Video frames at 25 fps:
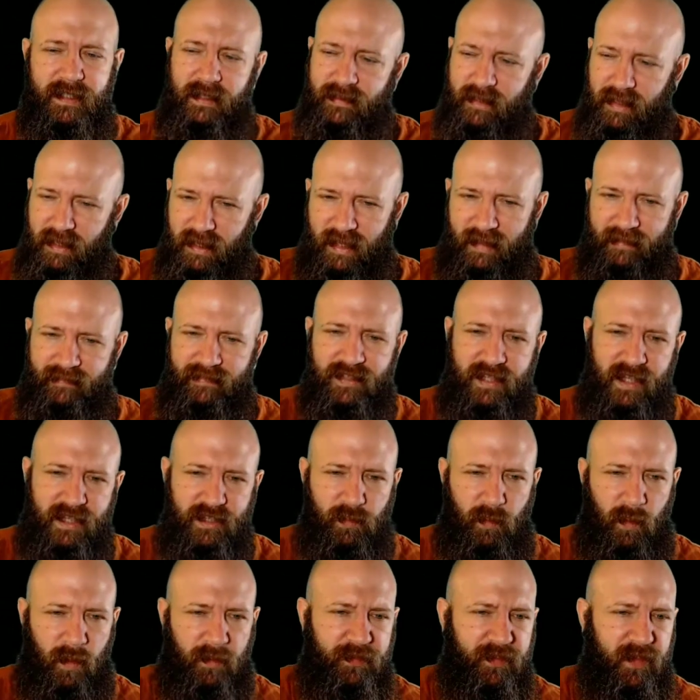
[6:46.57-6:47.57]
If the left says
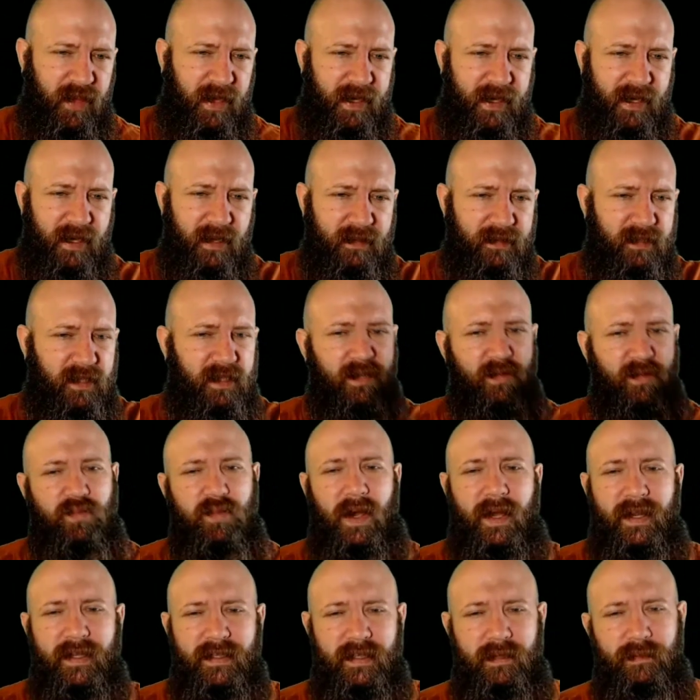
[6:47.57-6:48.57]
one thing, then the
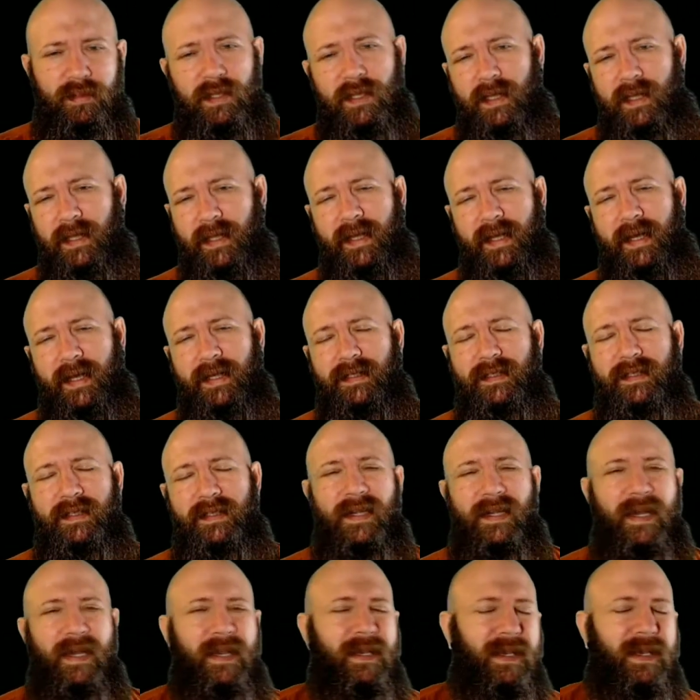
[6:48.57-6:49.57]
right is completely against
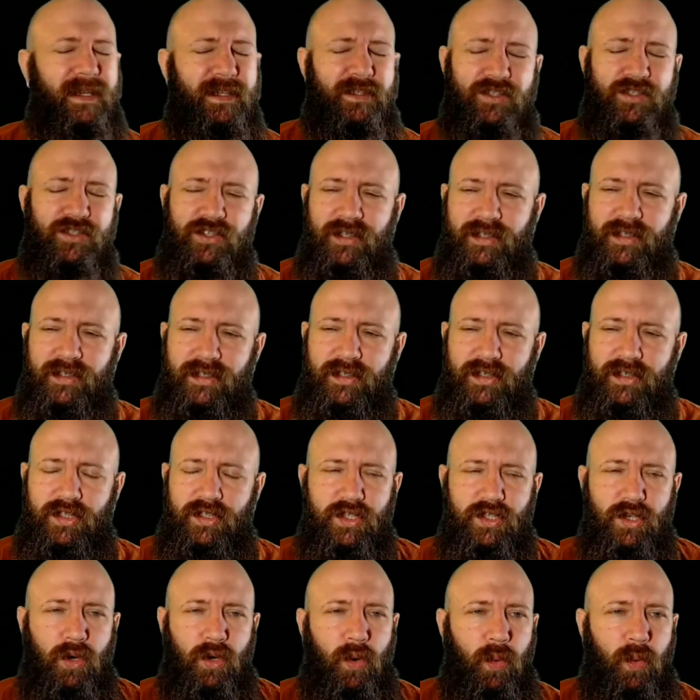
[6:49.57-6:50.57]
it. And it's just
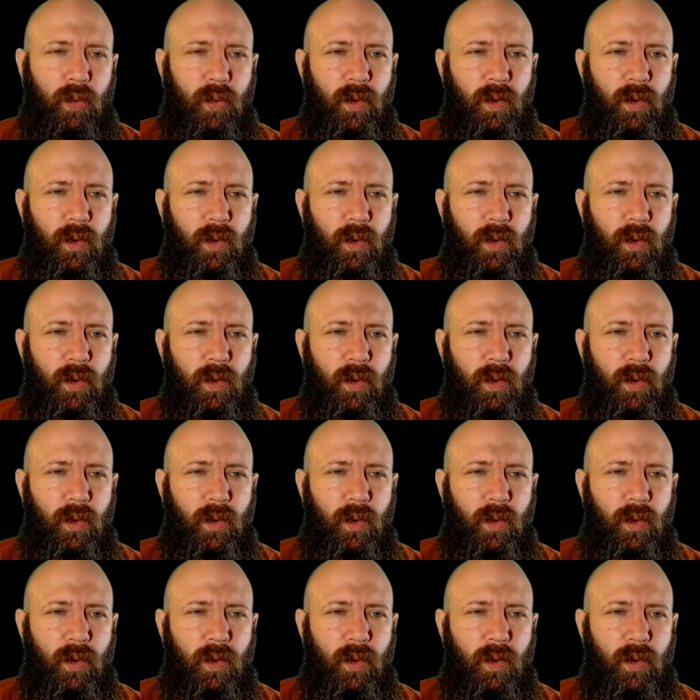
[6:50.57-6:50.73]
so